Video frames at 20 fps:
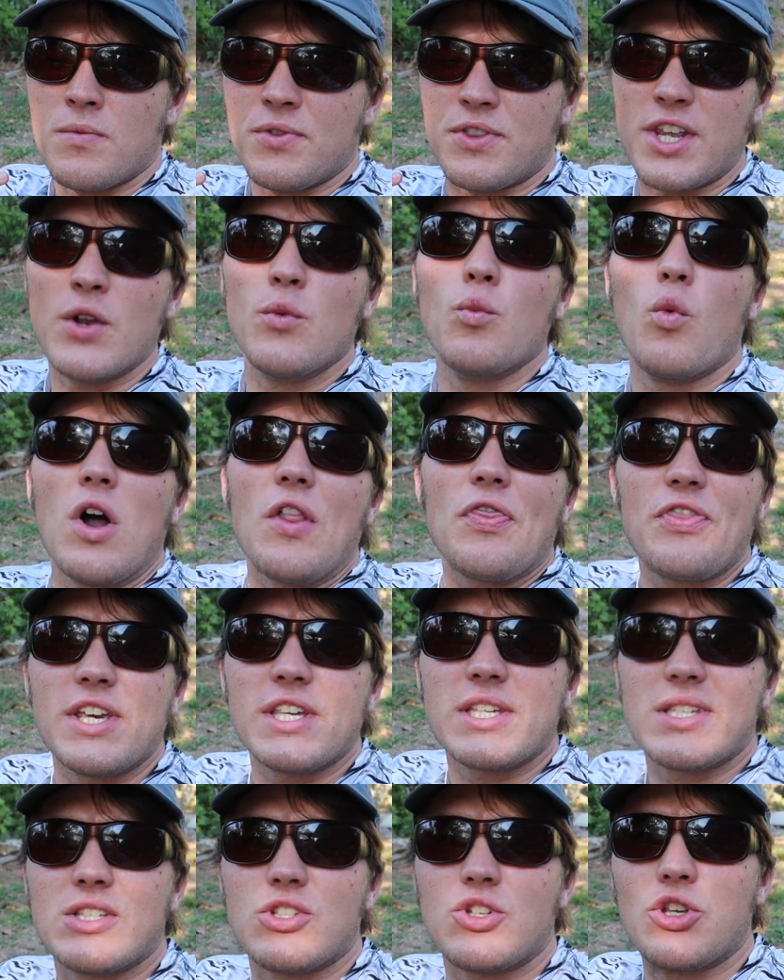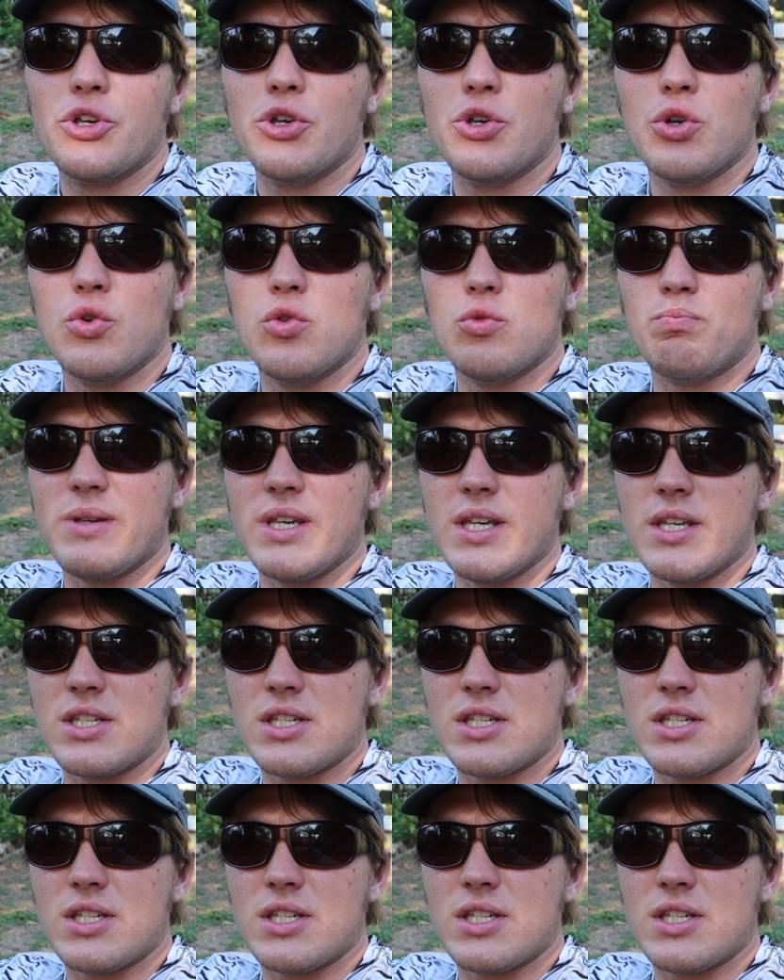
didn't want this to be